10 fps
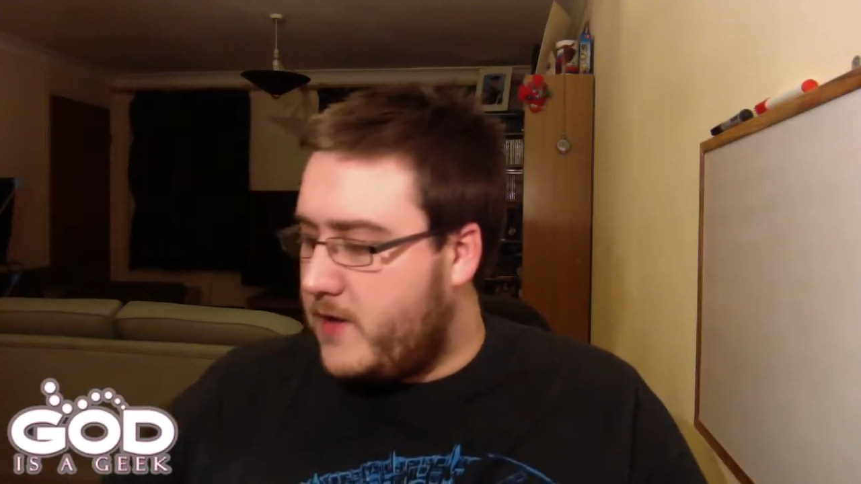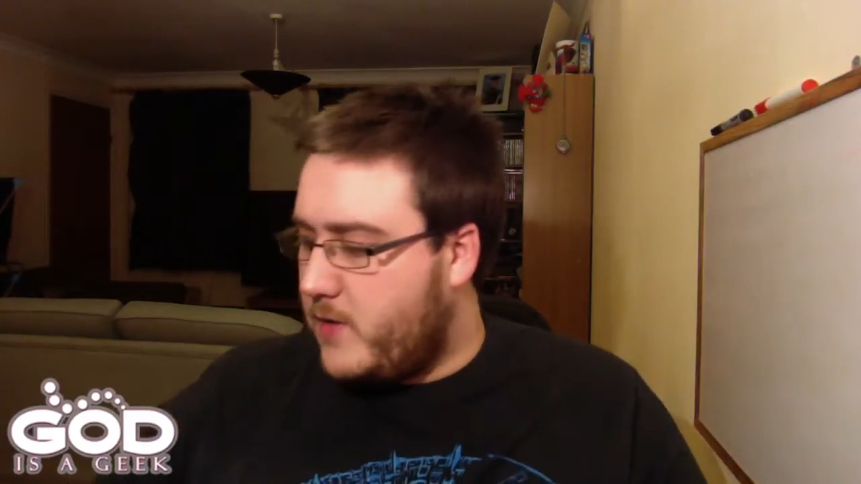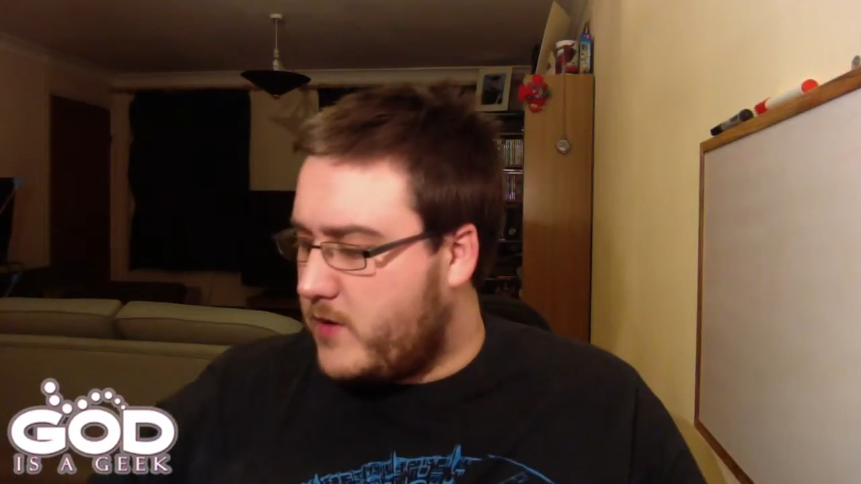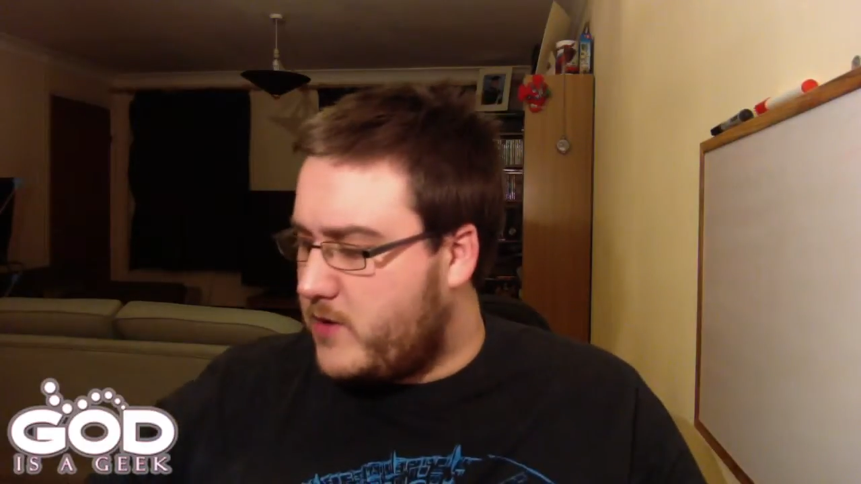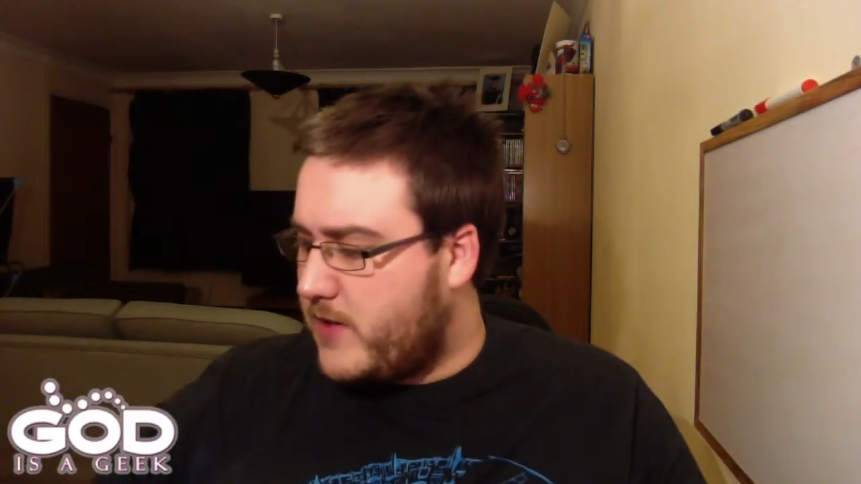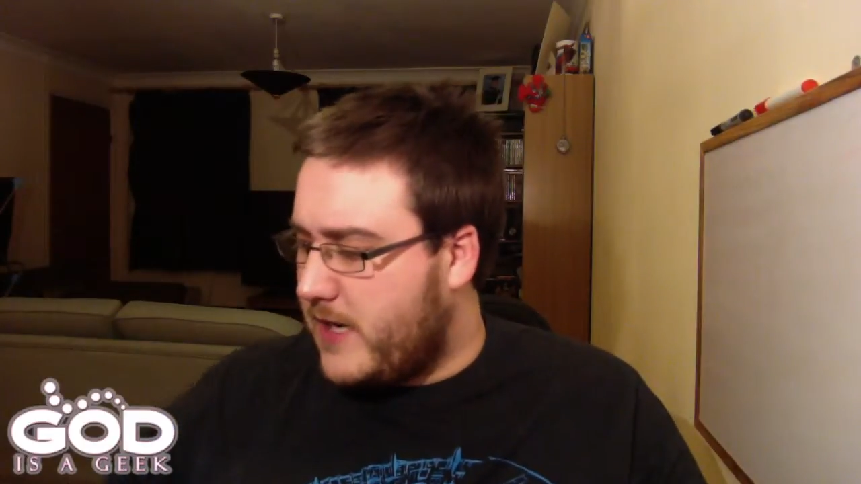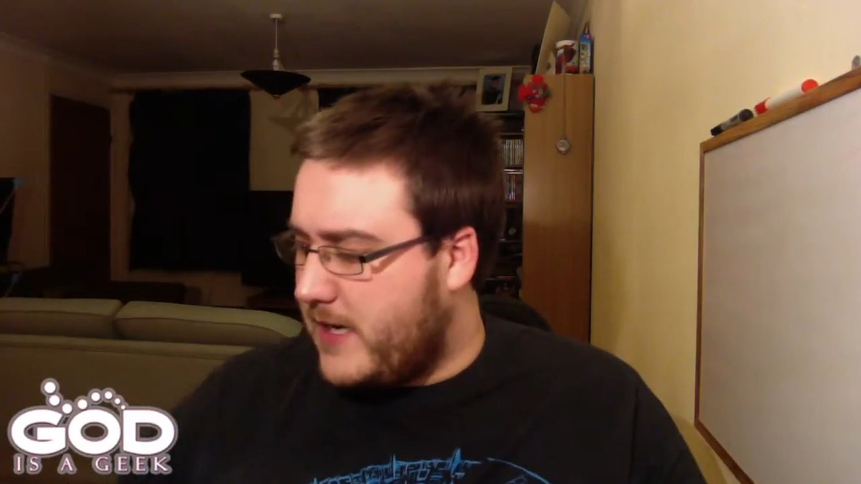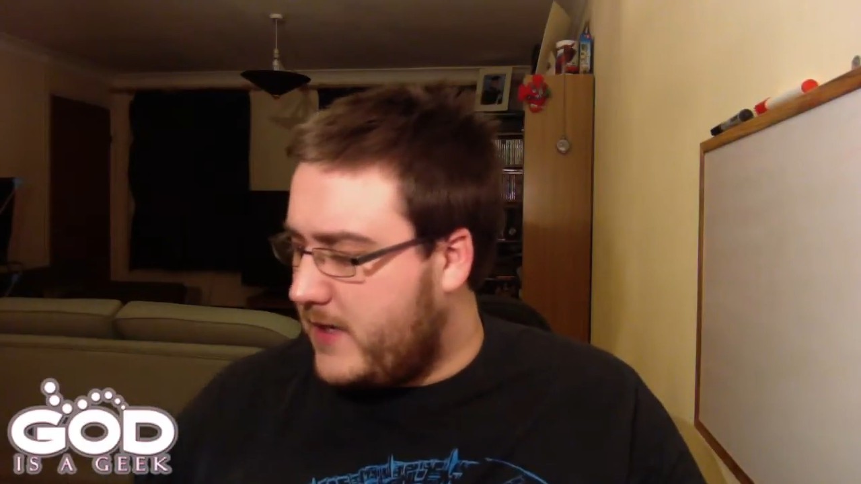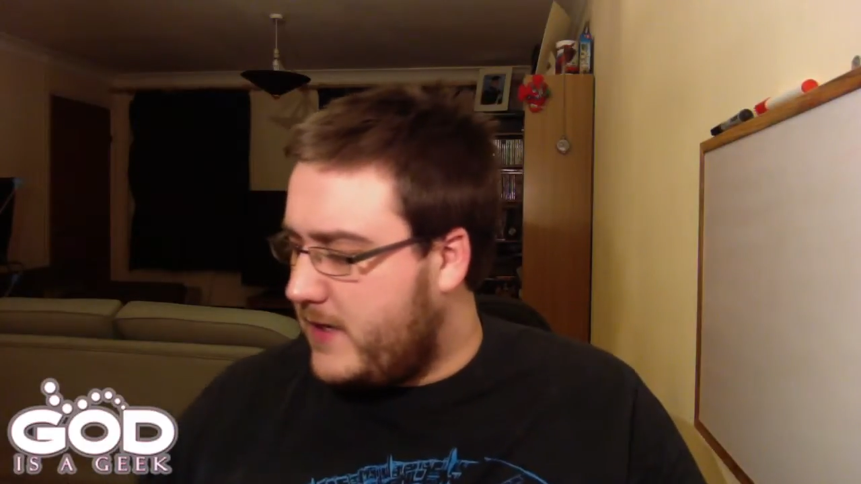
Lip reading: You also get,